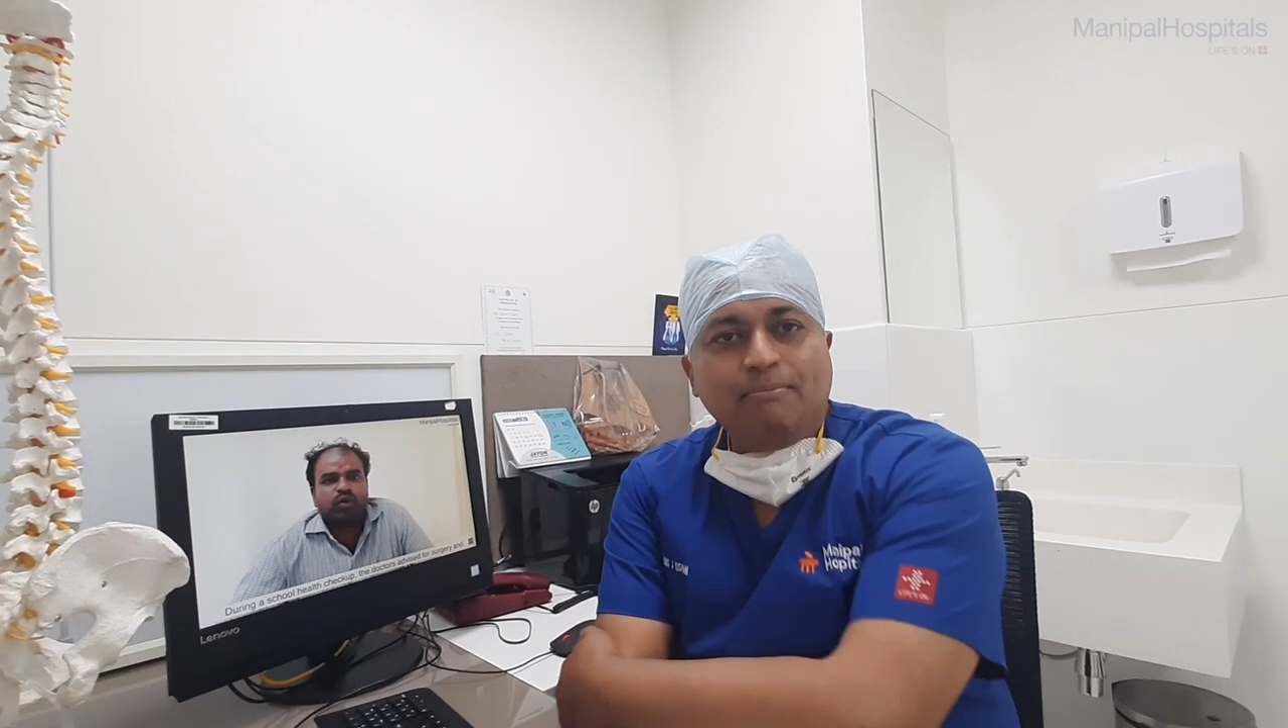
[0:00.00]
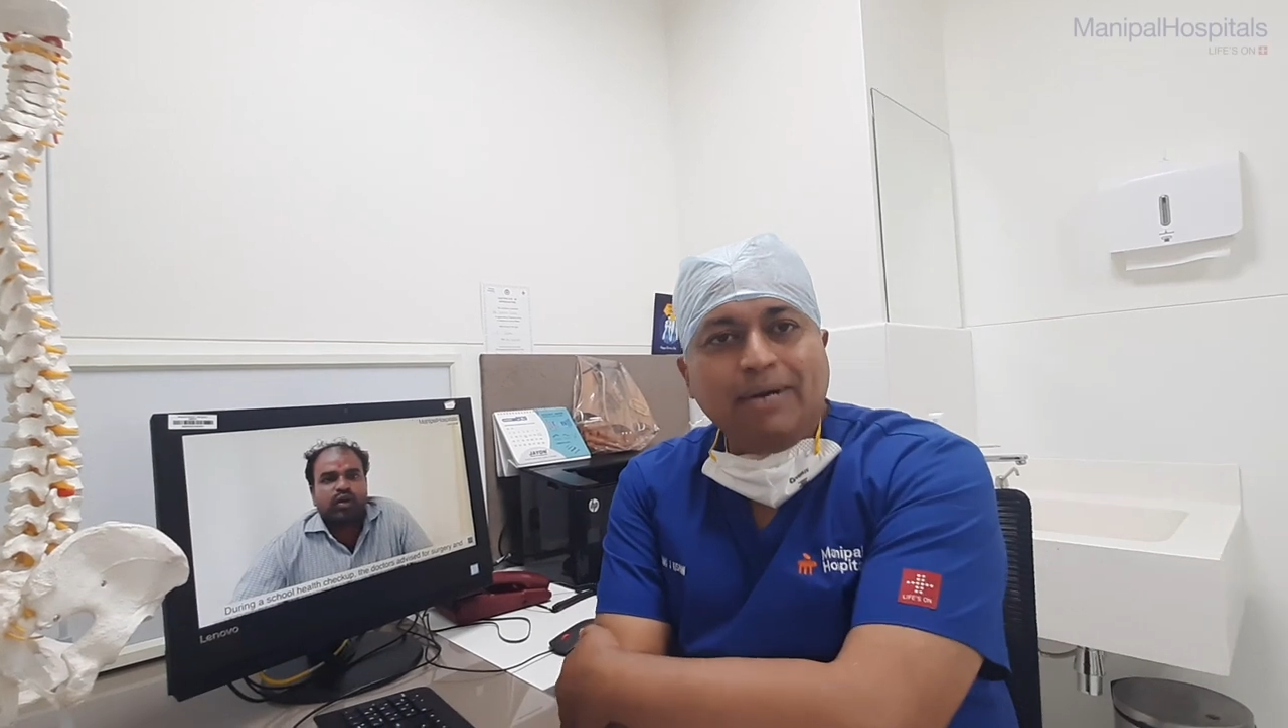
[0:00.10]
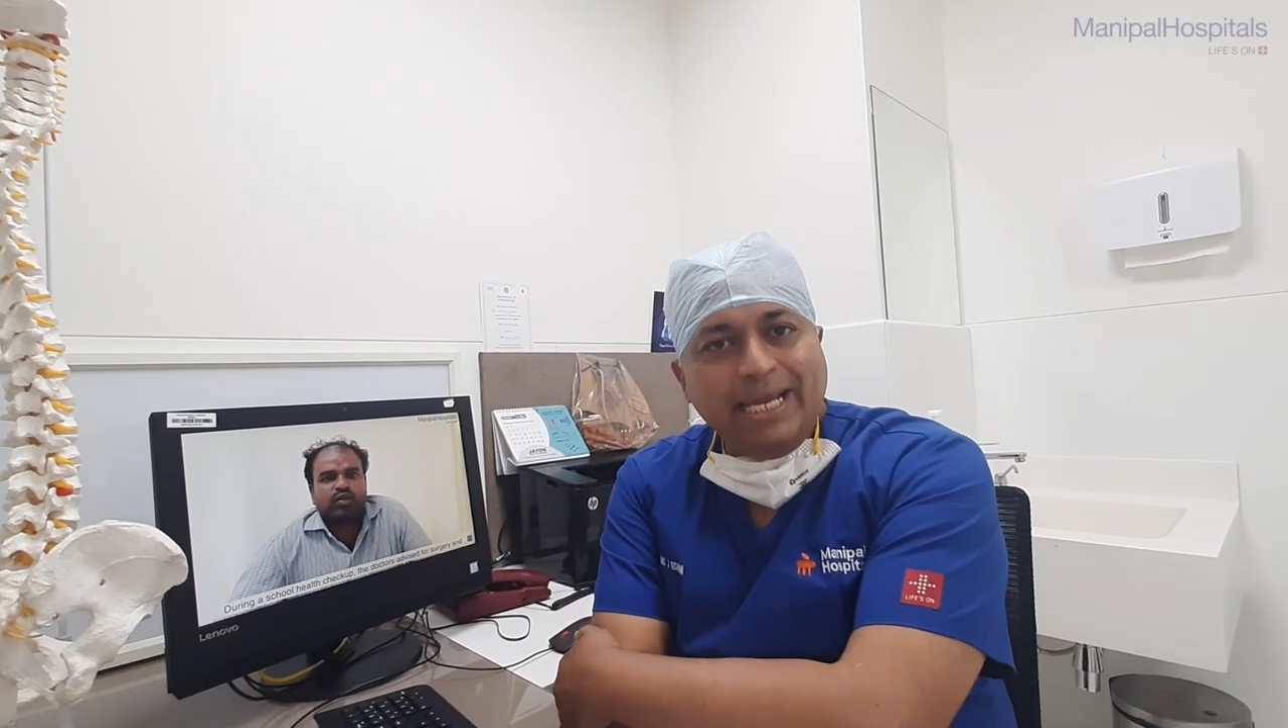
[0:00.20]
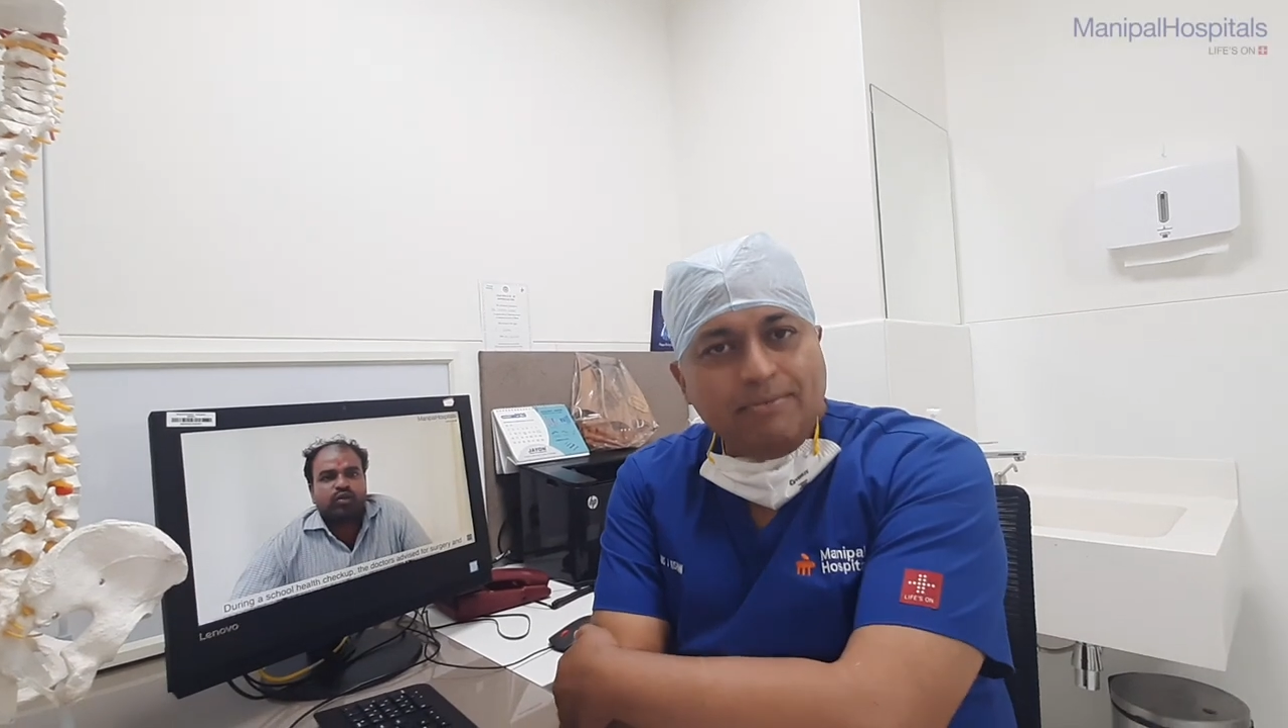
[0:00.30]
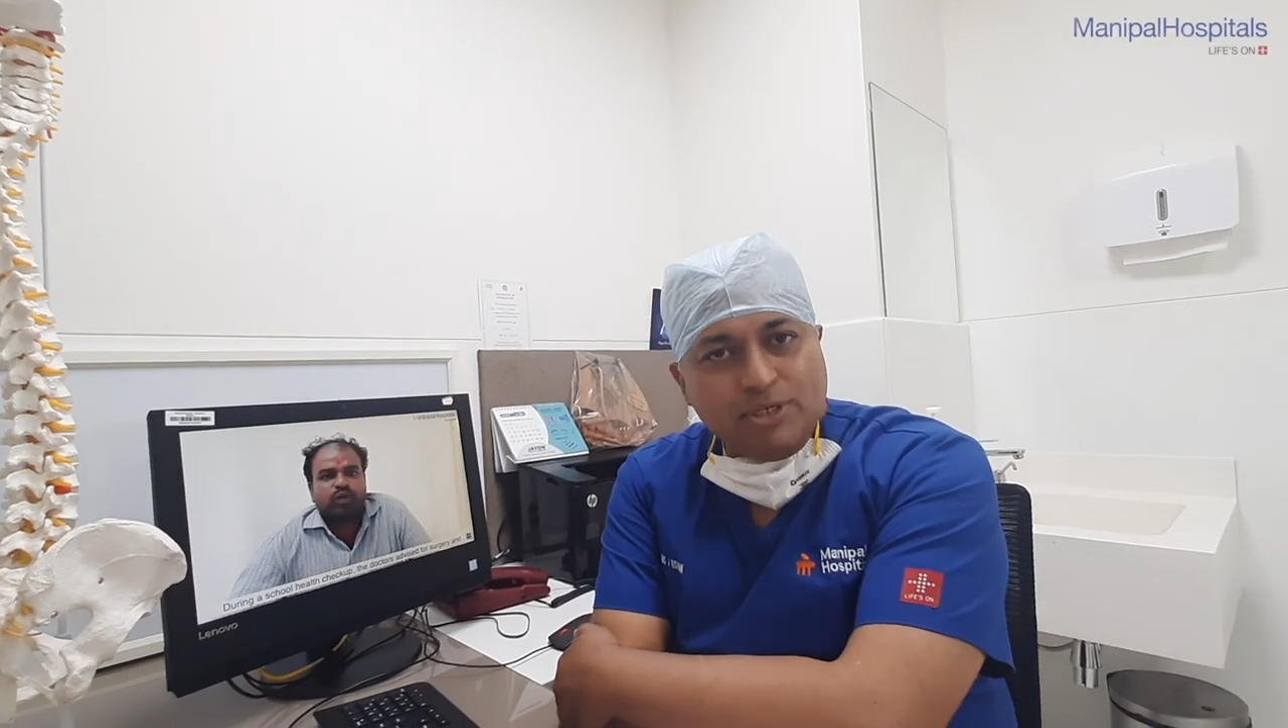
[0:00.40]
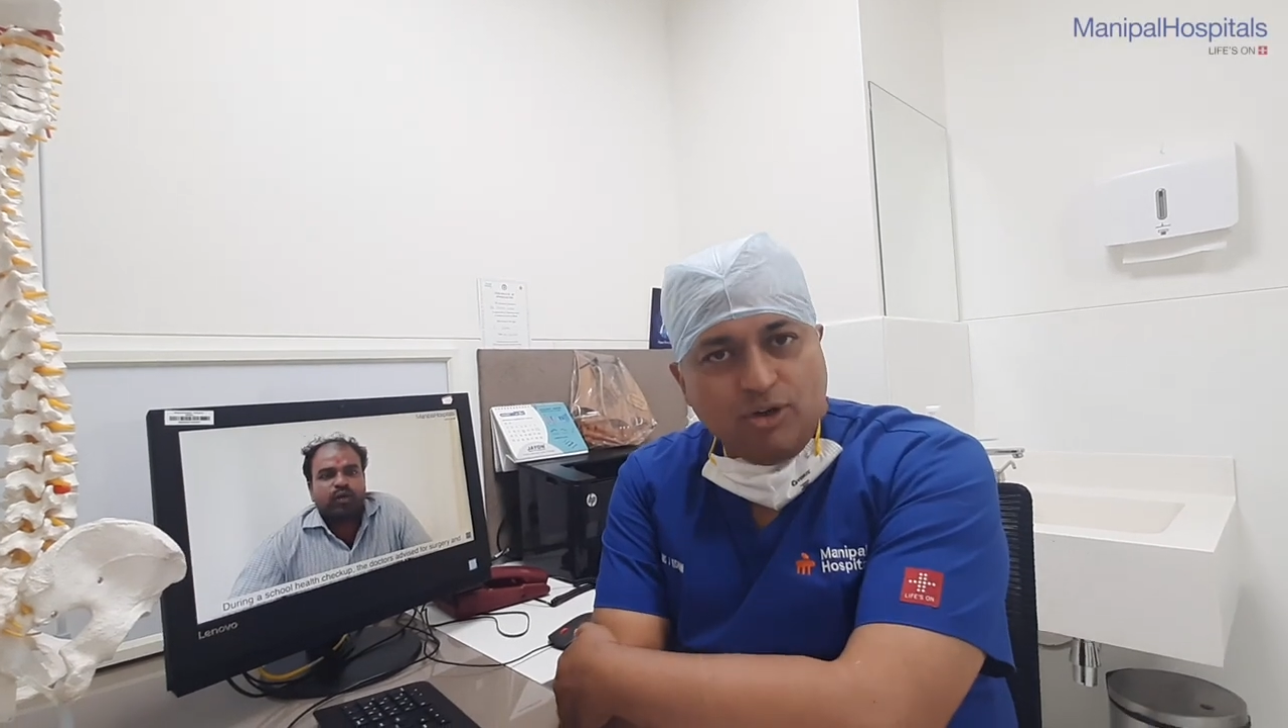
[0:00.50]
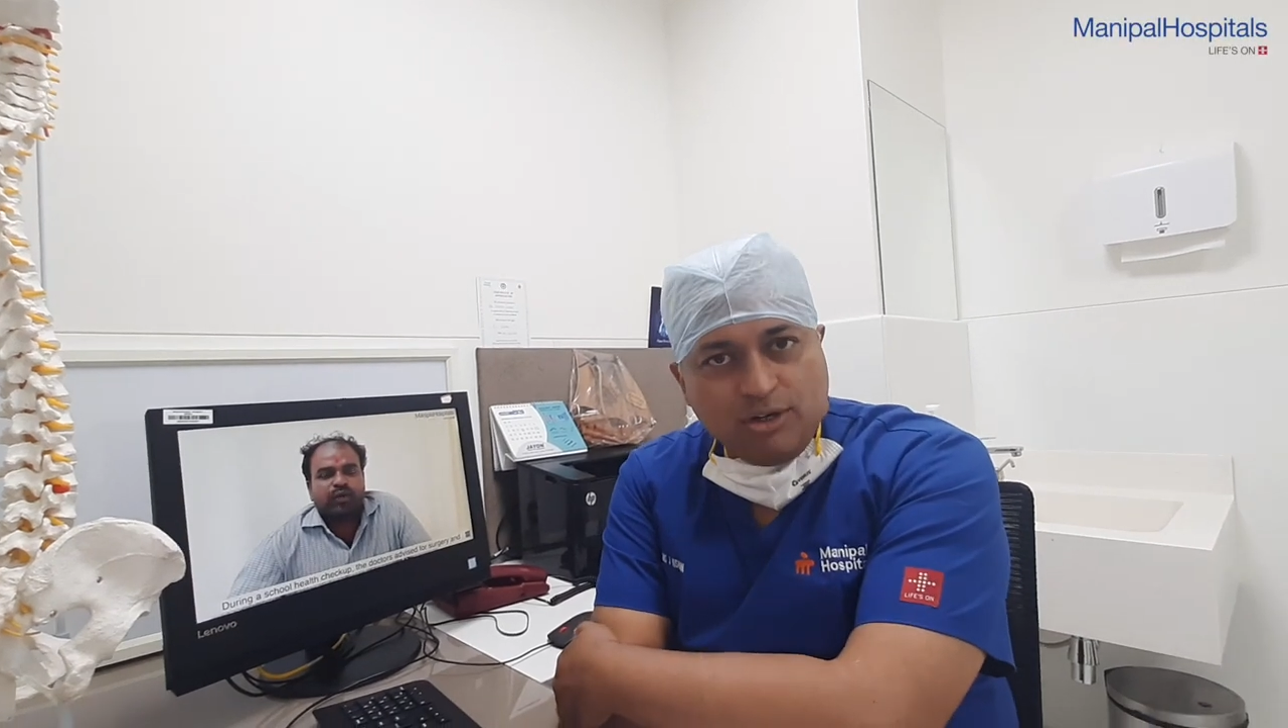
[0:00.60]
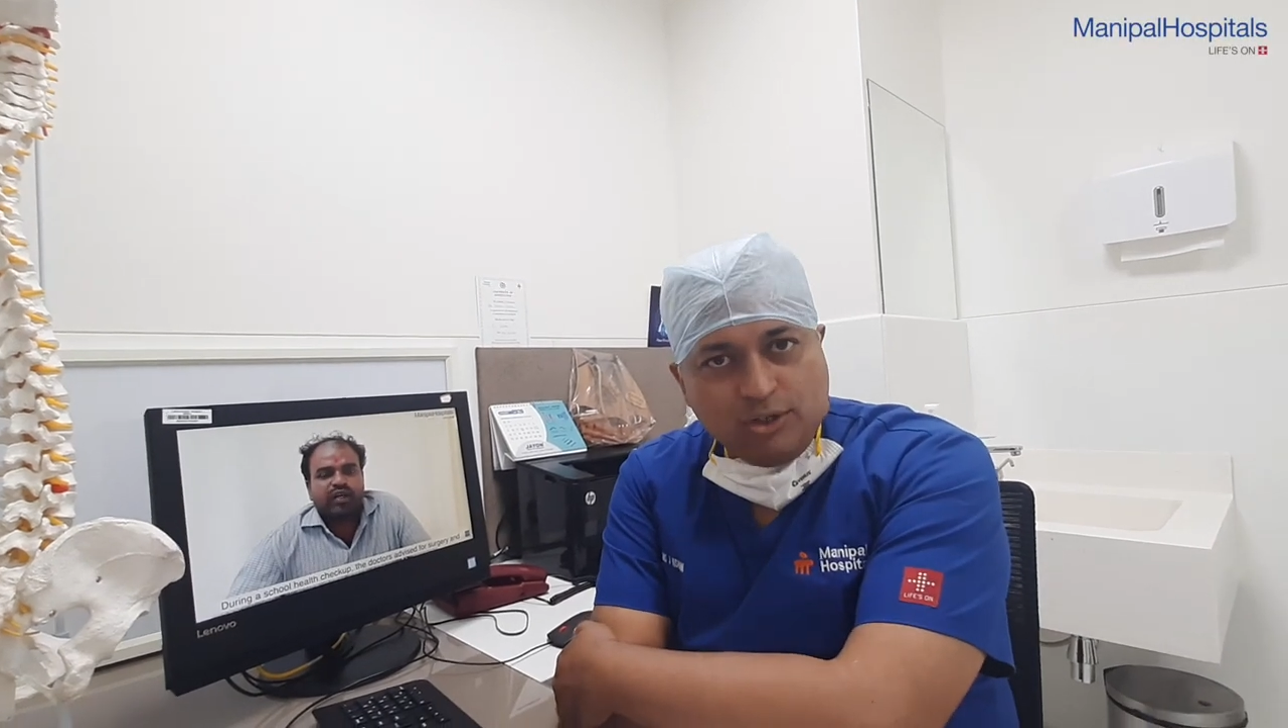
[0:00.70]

My name is Dr.